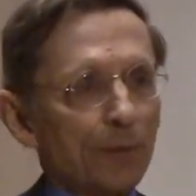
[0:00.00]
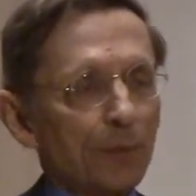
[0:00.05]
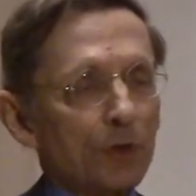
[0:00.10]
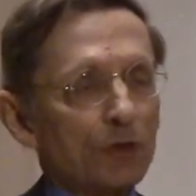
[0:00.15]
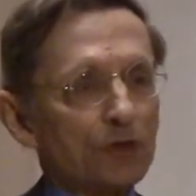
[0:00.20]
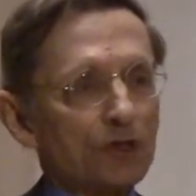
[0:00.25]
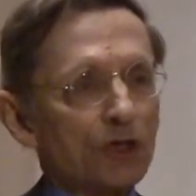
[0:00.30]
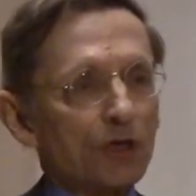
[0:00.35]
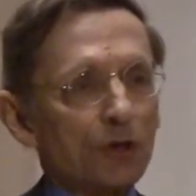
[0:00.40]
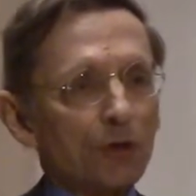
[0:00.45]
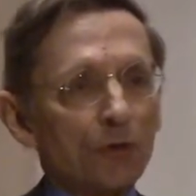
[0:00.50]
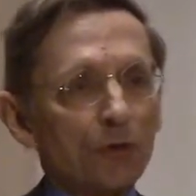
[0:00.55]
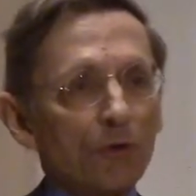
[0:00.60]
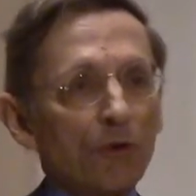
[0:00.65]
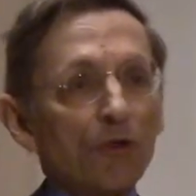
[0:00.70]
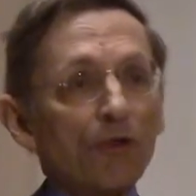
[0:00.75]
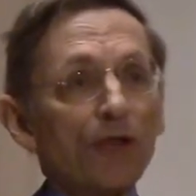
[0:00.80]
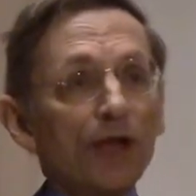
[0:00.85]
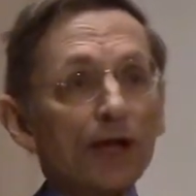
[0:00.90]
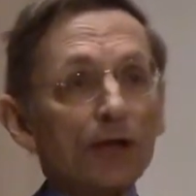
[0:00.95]
So
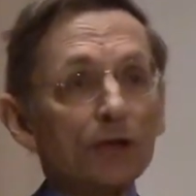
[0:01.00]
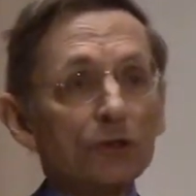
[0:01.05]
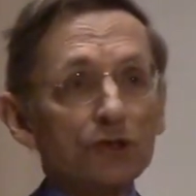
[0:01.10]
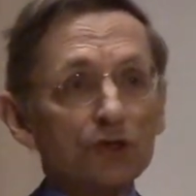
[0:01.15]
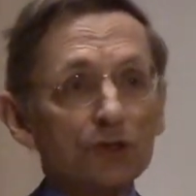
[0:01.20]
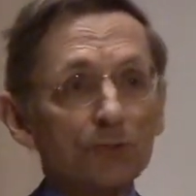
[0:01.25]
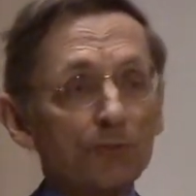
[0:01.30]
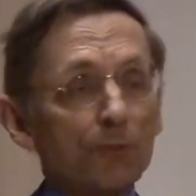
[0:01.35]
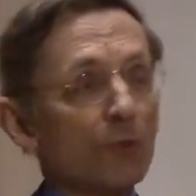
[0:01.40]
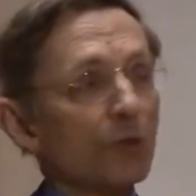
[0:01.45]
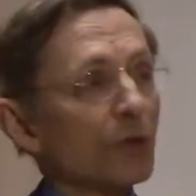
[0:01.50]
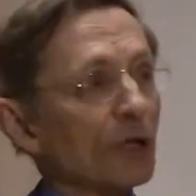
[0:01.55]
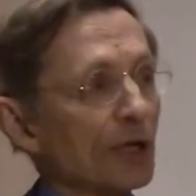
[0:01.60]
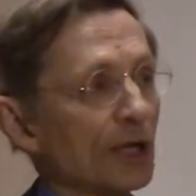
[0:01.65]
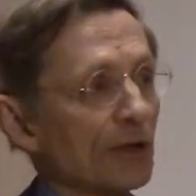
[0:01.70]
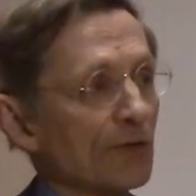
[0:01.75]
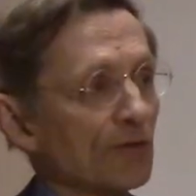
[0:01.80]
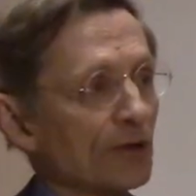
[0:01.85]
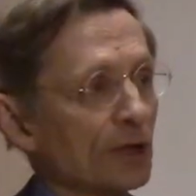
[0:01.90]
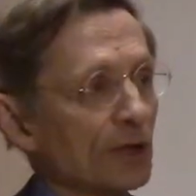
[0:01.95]
they're
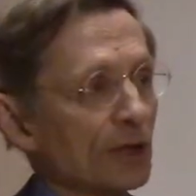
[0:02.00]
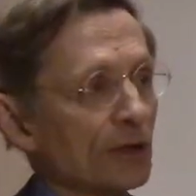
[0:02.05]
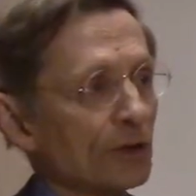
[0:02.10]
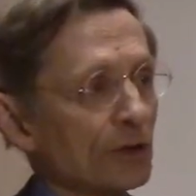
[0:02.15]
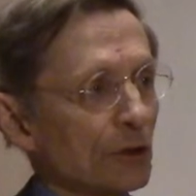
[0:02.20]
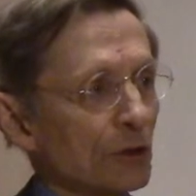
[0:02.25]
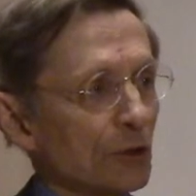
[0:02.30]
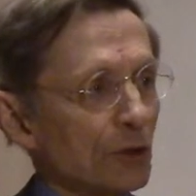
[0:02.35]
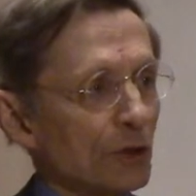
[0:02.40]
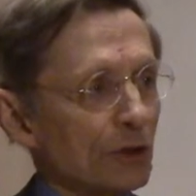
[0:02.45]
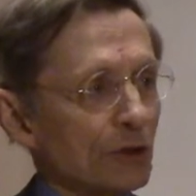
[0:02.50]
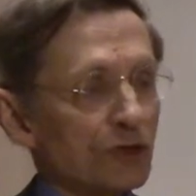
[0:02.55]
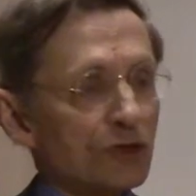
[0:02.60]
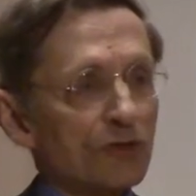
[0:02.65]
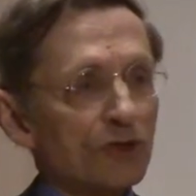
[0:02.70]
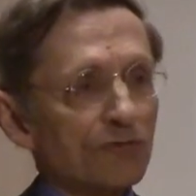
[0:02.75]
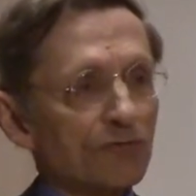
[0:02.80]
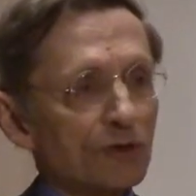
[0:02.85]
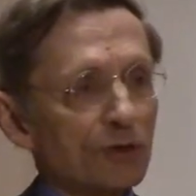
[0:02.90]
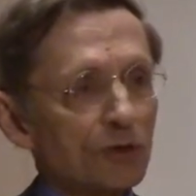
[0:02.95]
supporting the launch
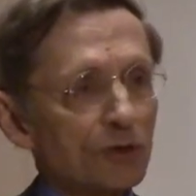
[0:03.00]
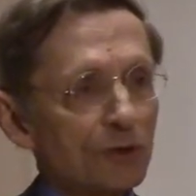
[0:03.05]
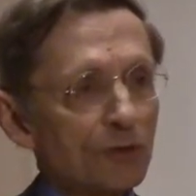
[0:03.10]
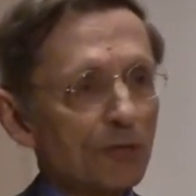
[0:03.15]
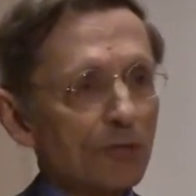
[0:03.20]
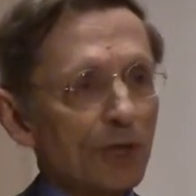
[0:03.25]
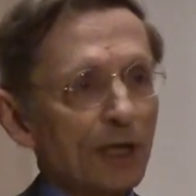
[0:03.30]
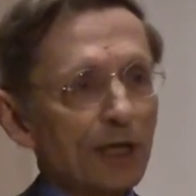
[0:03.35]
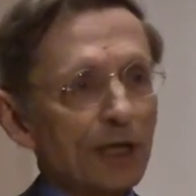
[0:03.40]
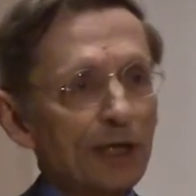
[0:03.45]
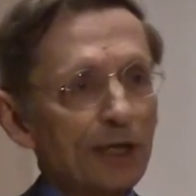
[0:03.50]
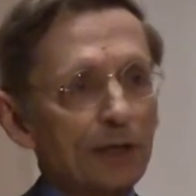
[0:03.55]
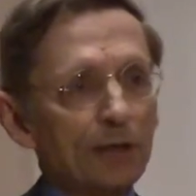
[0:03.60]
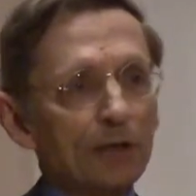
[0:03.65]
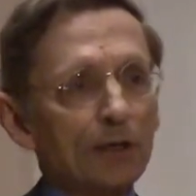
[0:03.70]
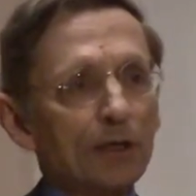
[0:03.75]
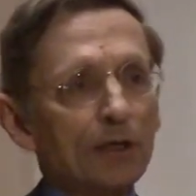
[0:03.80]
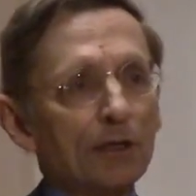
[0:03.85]
of a good many